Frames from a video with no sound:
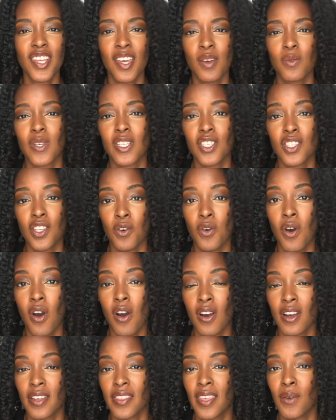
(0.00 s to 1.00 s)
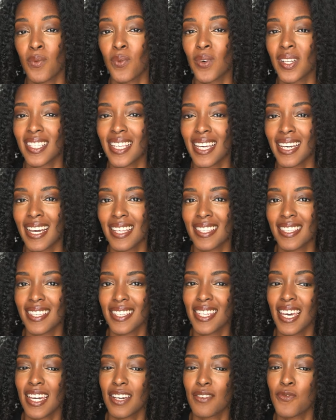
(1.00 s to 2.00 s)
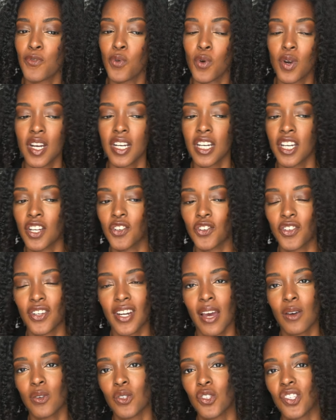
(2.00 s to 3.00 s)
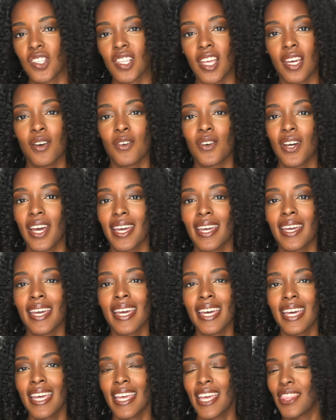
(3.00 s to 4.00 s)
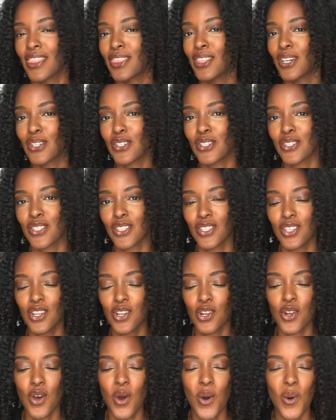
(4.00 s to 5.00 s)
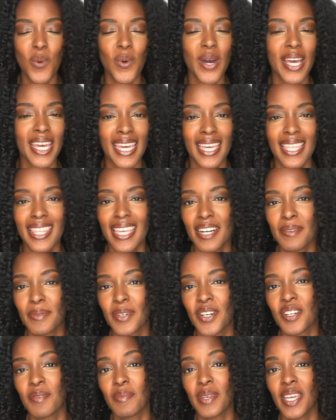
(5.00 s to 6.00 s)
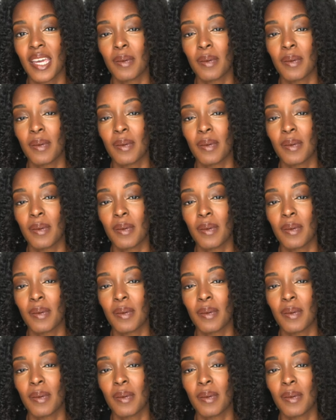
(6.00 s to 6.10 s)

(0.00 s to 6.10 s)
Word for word: day was so hard that once I got to like four hundred, I was just like, okay, there's no way that I'm gonna be